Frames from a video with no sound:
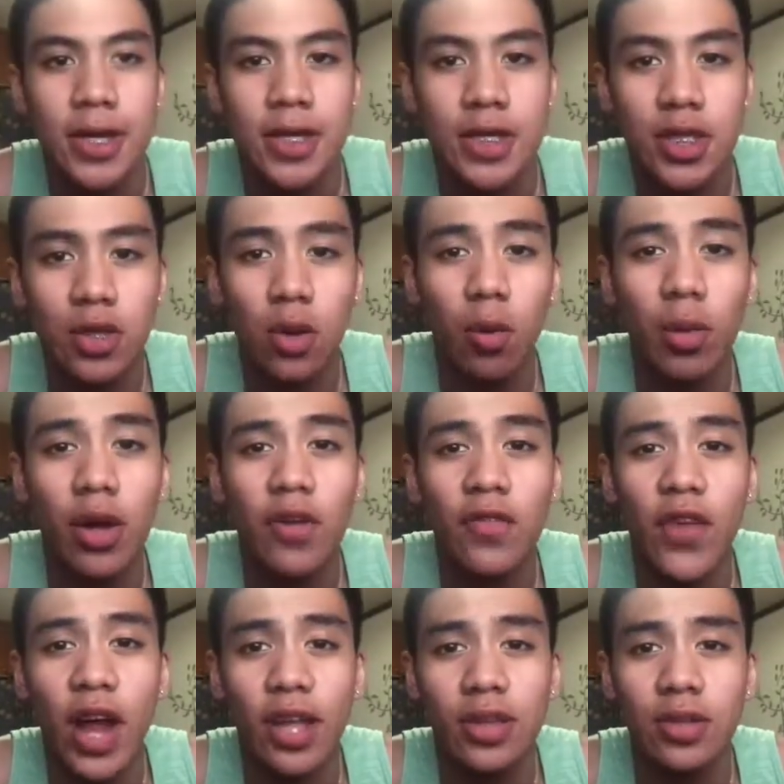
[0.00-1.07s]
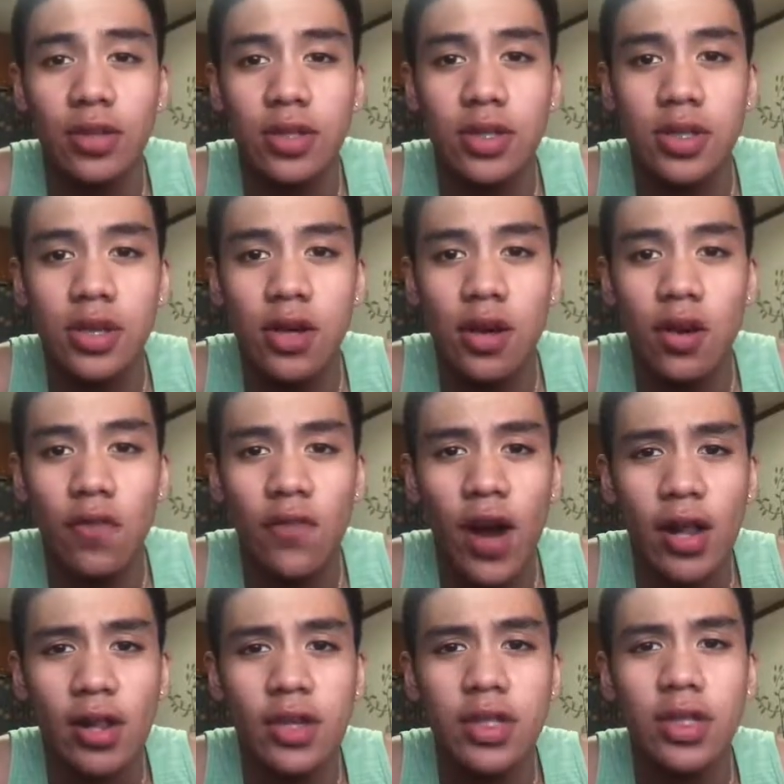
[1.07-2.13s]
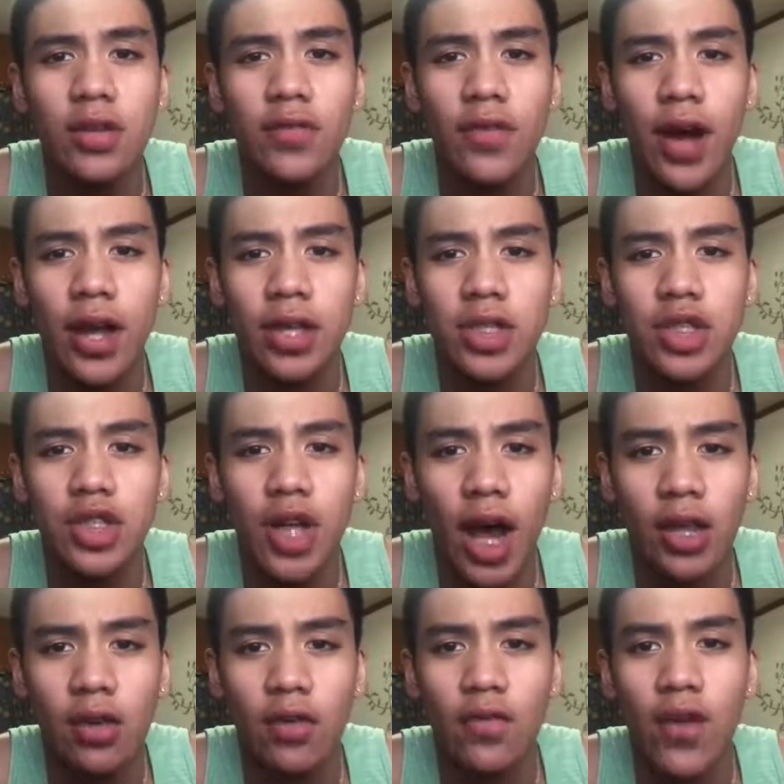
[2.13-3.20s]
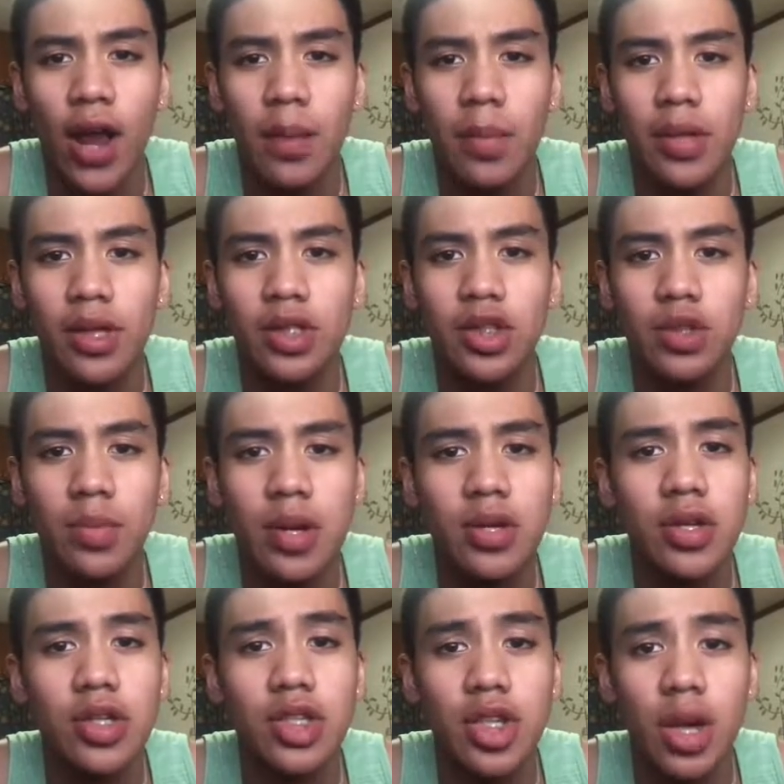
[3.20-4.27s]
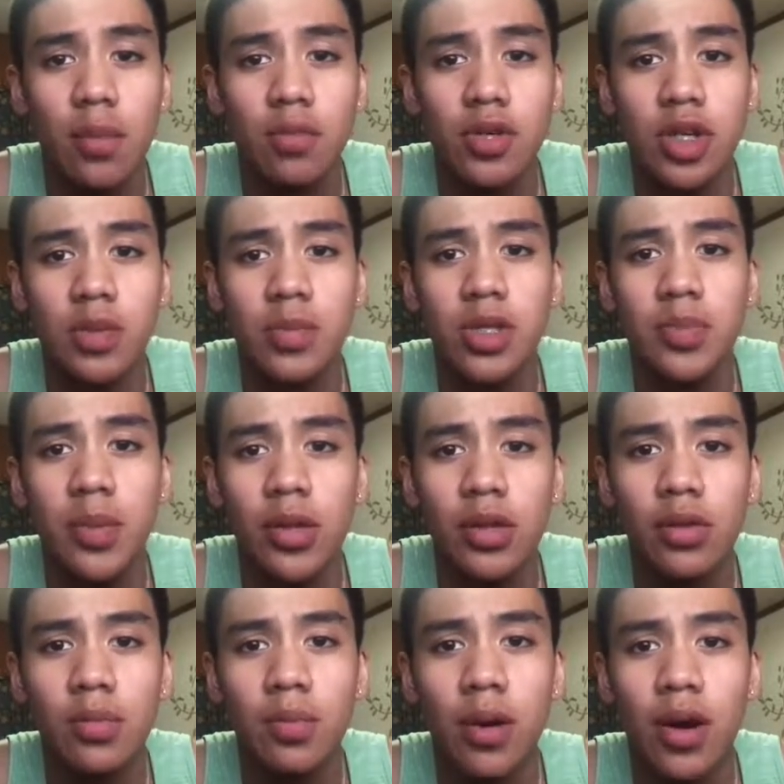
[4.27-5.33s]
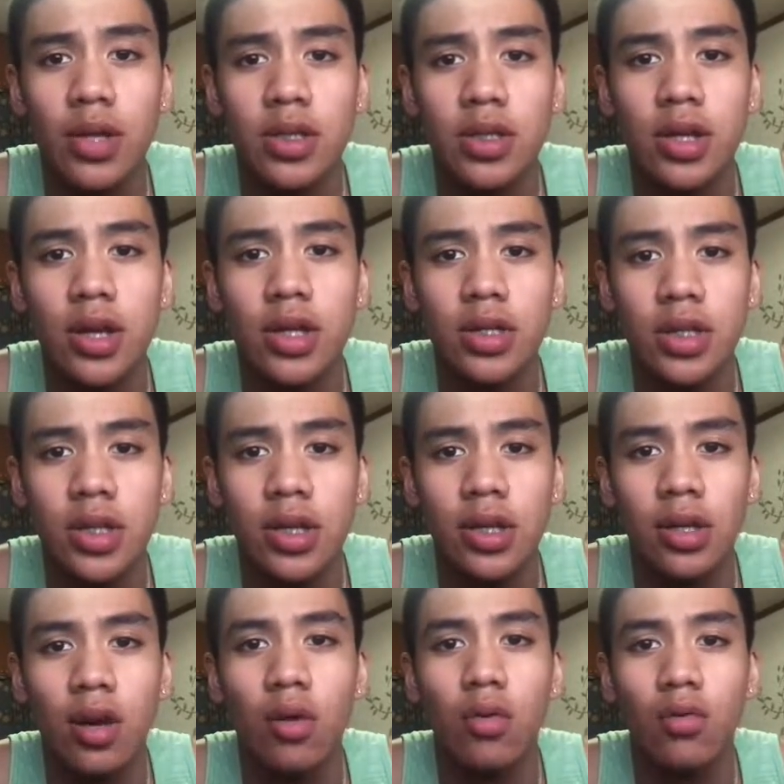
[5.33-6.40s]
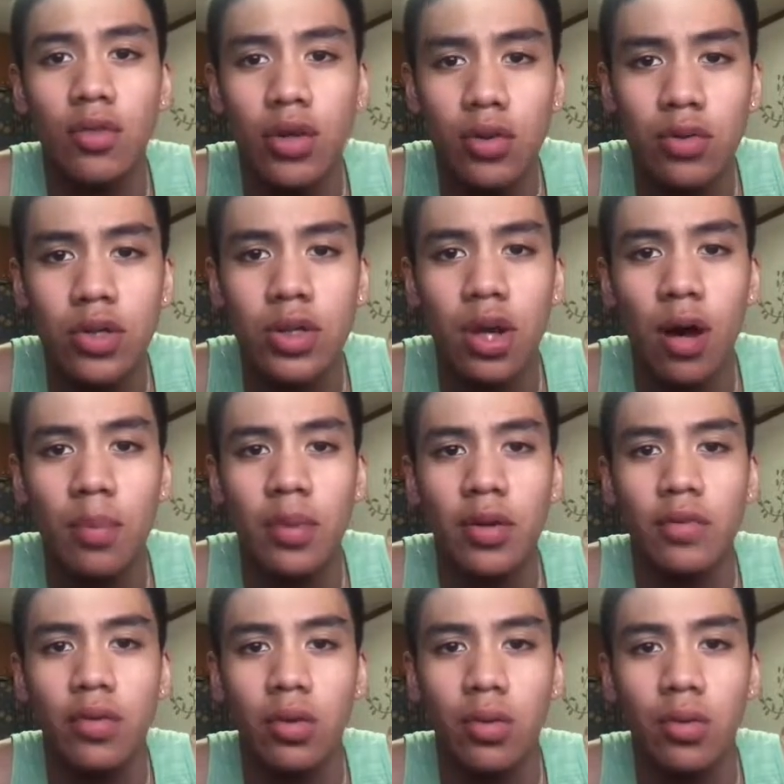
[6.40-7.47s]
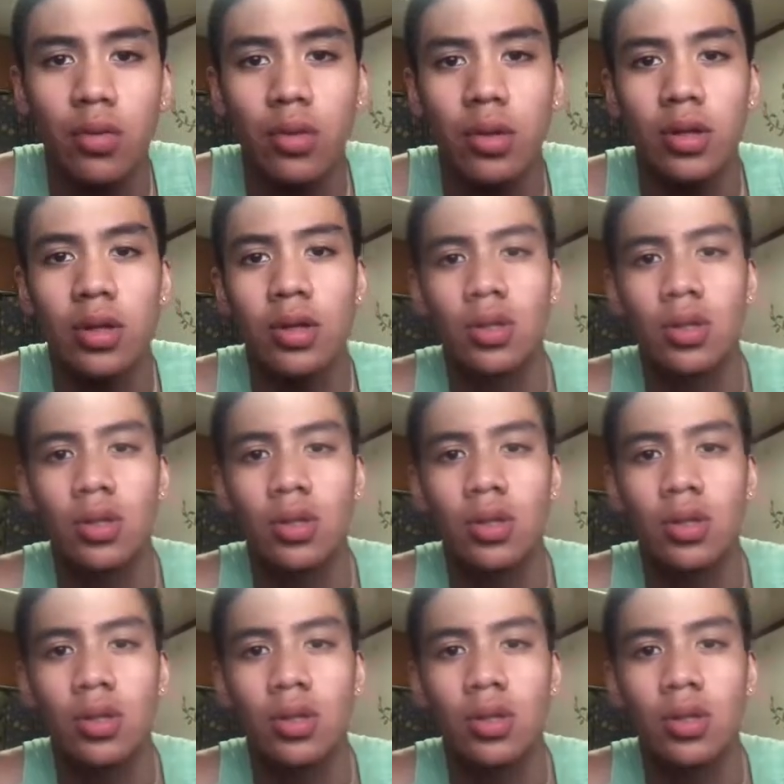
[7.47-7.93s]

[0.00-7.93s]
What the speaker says: So what are fractals? Fractals are defined as a jagged or fragmented geometric shape which can be split into parts that are considered a reduced copy of the whole.